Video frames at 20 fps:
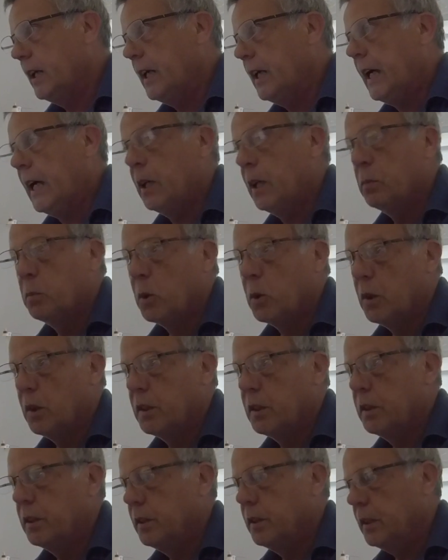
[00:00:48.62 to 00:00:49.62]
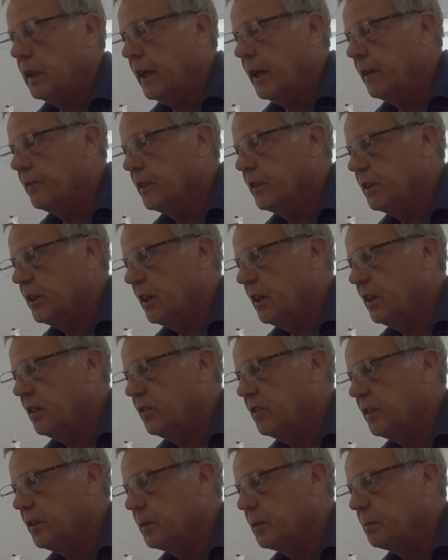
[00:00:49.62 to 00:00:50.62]
ad work,
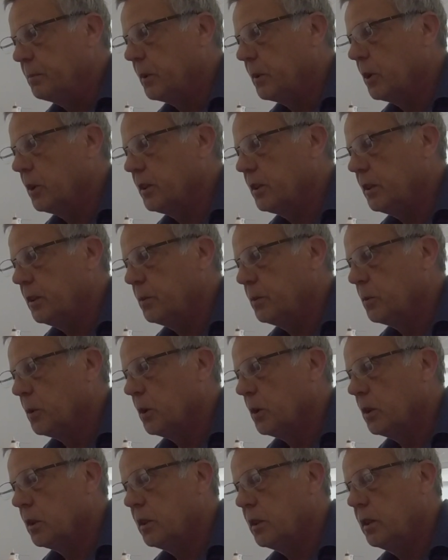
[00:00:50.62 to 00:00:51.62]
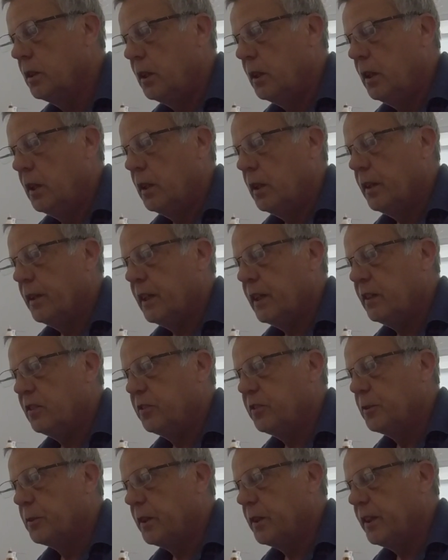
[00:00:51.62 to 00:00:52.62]
advertising, and marketing work, that
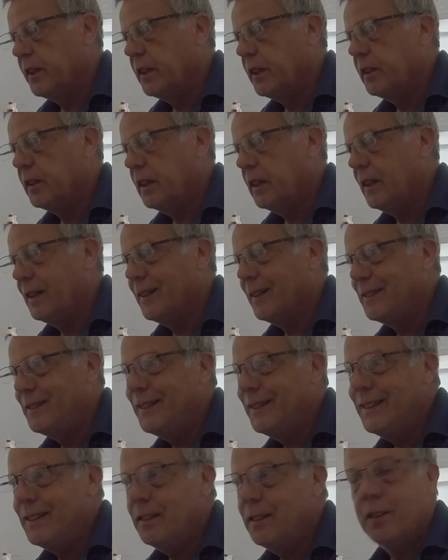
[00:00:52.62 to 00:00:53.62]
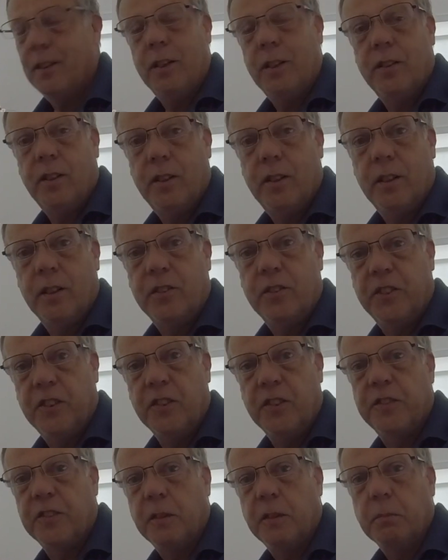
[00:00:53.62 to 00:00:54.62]
sort of thing. And I need a
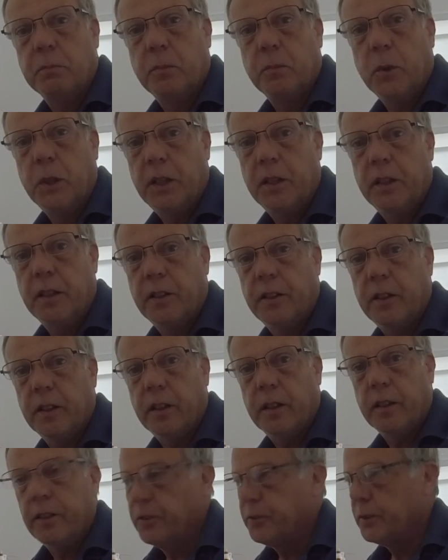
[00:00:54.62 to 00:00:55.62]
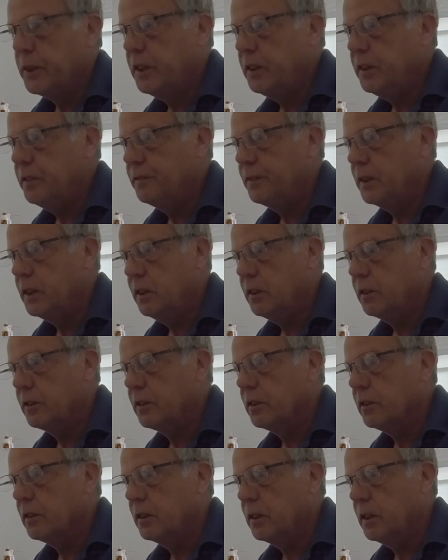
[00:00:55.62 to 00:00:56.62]
system with a 3D video
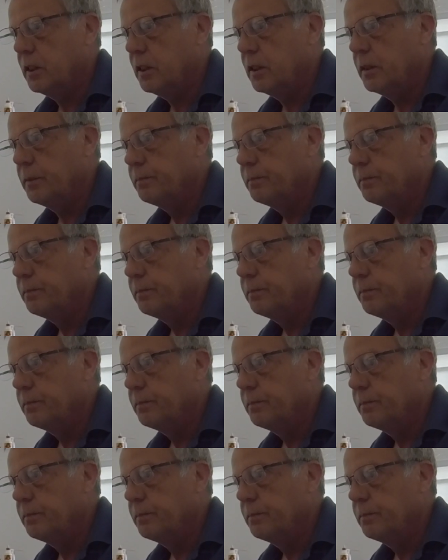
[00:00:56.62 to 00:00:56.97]
card in it.